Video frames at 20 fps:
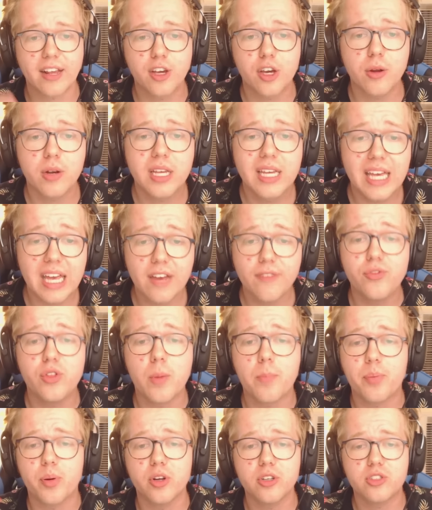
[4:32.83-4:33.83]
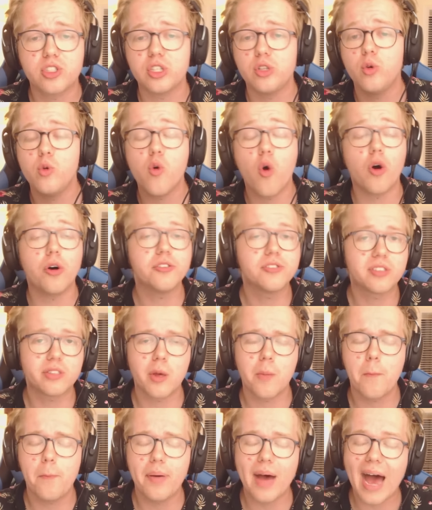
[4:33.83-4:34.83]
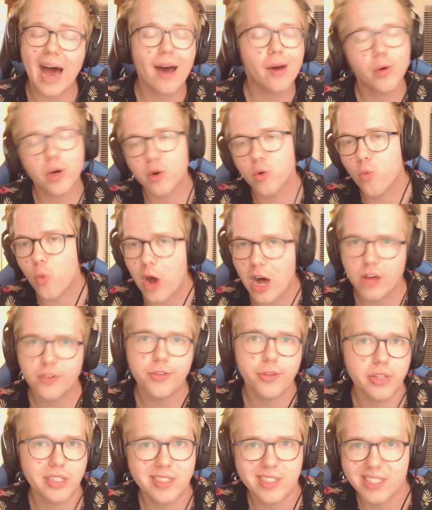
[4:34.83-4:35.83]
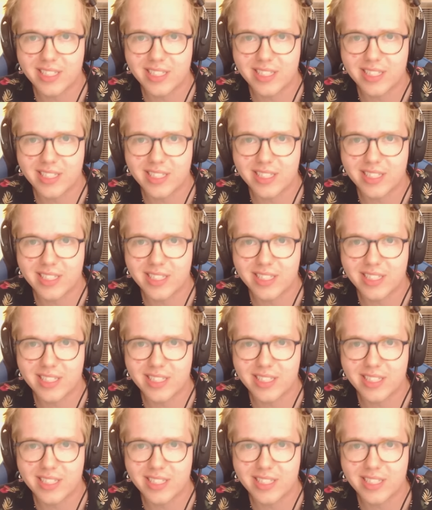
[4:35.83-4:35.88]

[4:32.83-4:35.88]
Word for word: and could give the person who holds them power, wealth, and